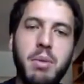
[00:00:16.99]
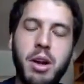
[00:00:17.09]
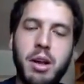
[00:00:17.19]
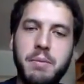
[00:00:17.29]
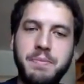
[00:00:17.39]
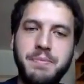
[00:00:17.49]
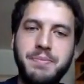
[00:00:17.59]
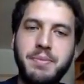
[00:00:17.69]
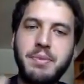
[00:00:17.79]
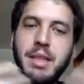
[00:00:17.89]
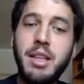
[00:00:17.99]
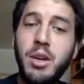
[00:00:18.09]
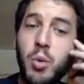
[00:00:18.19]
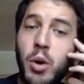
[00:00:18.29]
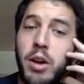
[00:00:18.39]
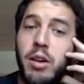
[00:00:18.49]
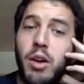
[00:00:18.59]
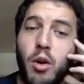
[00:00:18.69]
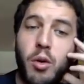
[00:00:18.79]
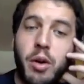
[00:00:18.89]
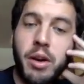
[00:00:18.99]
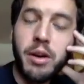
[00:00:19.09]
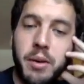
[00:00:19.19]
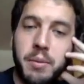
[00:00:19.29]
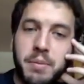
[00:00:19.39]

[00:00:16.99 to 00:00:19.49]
but we're low.